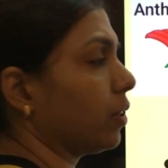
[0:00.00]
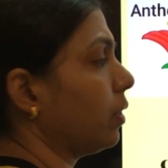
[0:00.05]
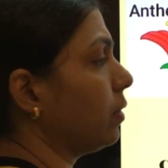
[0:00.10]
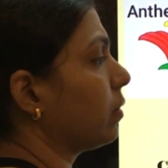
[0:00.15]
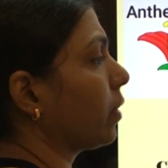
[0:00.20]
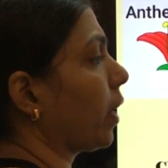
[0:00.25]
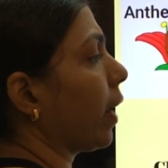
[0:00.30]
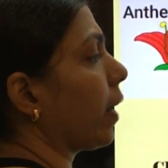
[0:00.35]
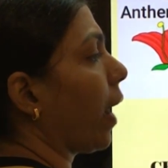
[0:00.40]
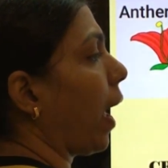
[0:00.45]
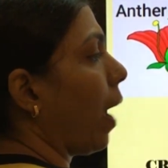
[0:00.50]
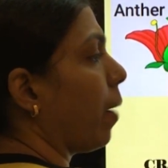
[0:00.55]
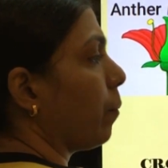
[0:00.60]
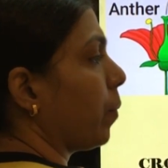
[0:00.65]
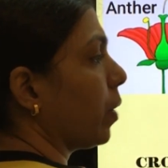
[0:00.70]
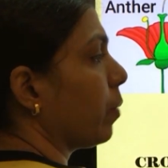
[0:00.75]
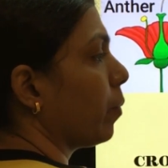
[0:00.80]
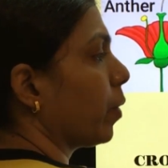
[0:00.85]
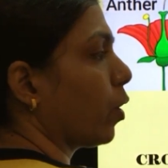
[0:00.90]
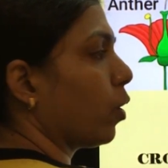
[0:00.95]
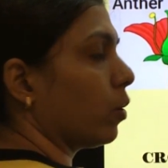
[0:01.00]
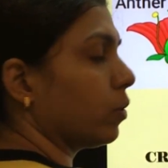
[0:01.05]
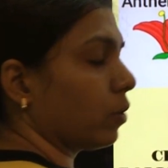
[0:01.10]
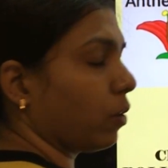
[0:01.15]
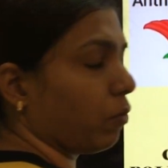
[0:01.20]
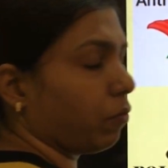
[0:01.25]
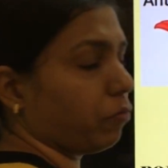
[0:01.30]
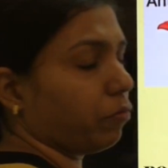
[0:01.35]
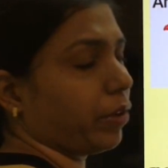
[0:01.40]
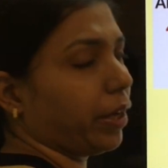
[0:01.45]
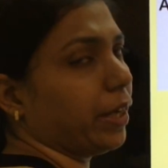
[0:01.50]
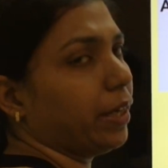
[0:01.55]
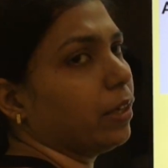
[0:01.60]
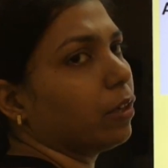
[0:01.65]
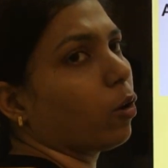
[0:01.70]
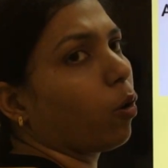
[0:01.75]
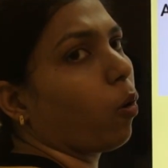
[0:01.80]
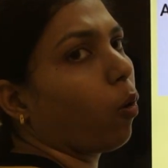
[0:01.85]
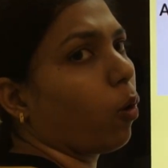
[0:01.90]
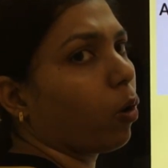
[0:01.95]
This can happen because of
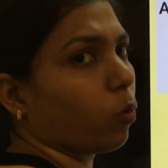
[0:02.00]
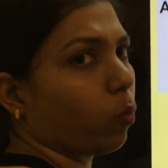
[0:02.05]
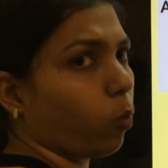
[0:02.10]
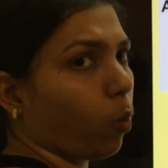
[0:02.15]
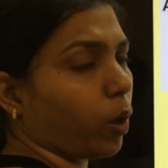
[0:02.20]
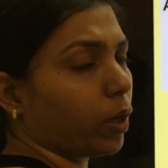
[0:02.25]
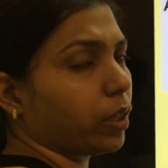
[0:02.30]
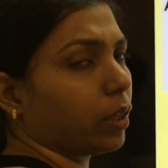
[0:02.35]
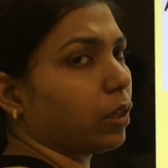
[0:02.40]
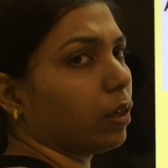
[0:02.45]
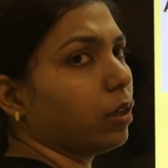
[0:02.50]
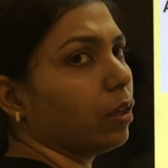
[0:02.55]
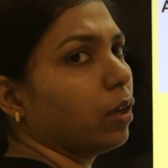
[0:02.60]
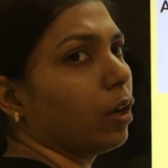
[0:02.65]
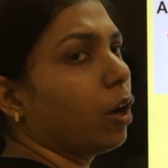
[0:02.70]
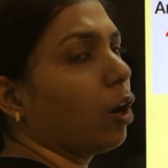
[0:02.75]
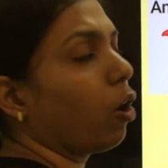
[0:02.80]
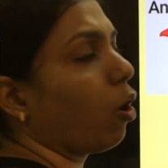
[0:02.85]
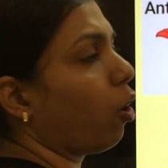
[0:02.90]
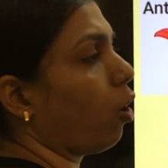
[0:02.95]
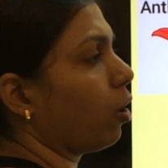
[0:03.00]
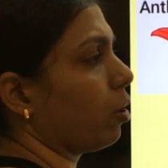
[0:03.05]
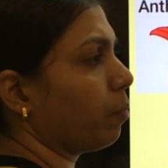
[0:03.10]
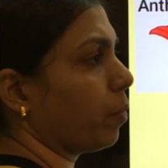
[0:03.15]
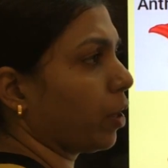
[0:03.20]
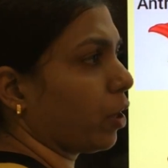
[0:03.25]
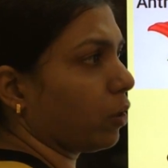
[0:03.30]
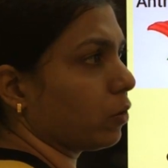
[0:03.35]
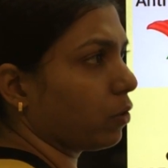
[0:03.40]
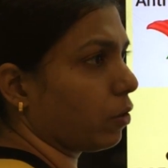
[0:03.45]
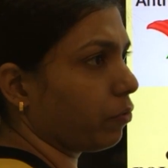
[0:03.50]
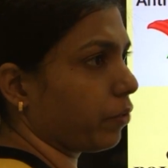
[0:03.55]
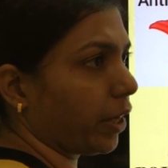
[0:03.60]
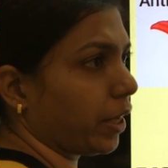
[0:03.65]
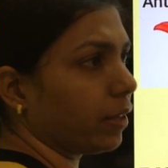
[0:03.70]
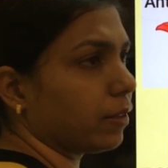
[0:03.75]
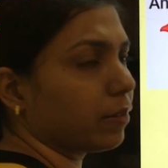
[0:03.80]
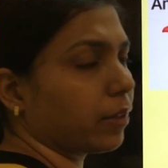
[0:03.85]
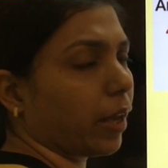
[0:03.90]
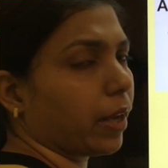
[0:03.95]
wind or water, or because of
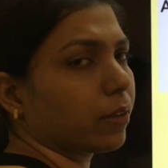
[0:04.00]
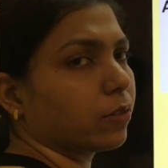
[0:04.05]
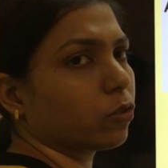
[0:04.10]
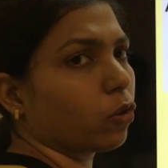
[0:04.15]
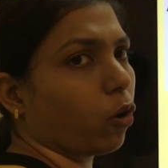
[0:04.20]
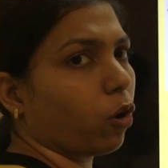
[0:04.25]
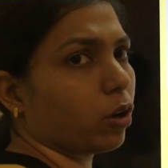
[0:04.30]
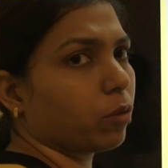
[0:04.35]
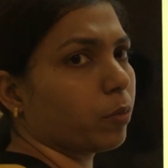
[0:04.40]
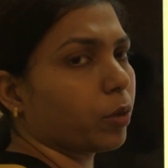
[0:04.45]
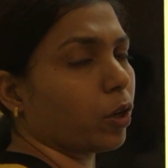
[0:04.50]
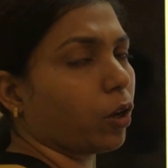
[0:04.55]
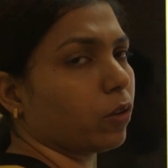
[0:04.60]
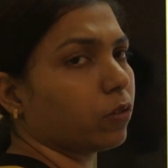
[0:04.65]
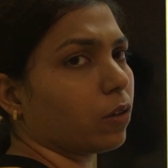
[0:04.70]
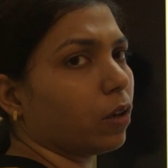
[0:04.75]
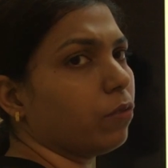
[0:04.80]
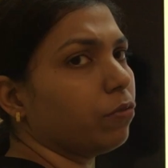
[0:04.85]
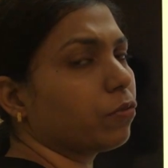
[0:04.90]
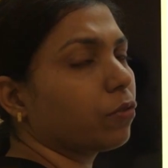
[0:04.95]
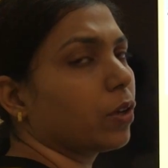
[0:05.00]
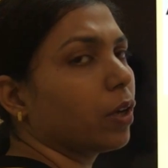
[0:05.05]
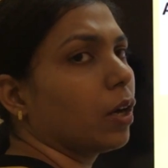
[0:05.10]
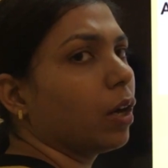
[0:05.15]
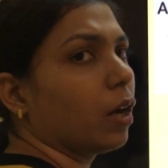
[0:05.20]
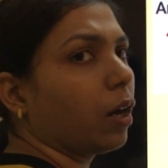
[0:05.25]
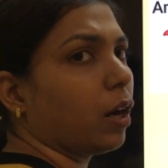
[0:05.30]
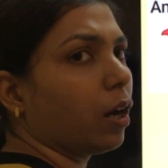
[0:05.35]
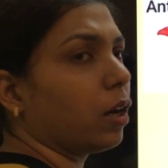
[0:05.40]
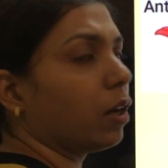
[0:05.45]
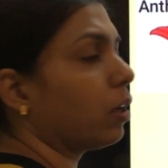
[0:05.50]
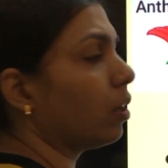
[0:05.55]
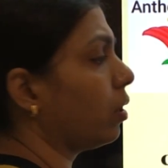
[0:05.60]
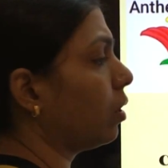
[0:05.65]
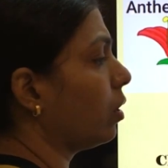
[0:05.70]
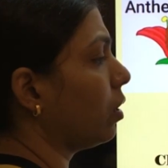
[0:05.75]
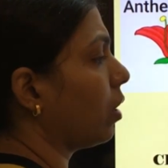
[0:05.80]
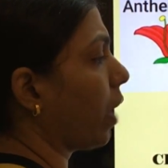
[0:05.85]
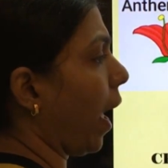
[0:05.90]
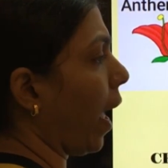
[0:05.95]
insects, or because of
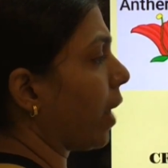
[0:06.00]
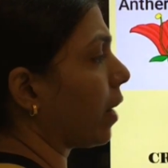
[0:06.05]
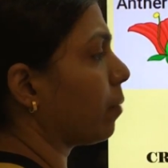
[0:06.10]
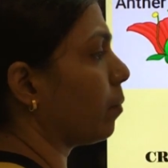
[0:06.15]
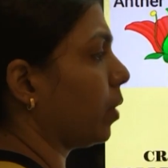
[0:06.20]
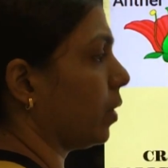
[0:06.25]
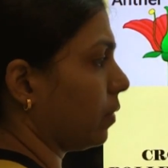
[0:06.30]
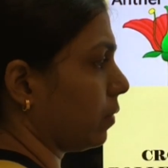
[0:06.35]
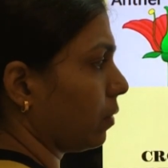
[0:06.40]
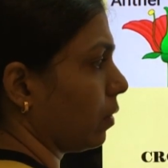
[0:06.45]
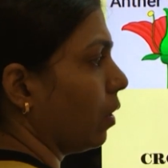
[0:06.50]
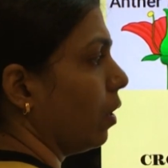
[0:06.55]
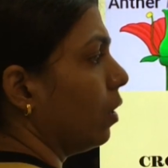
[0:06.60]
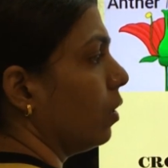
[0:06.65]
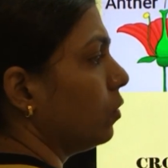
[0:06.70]
animals.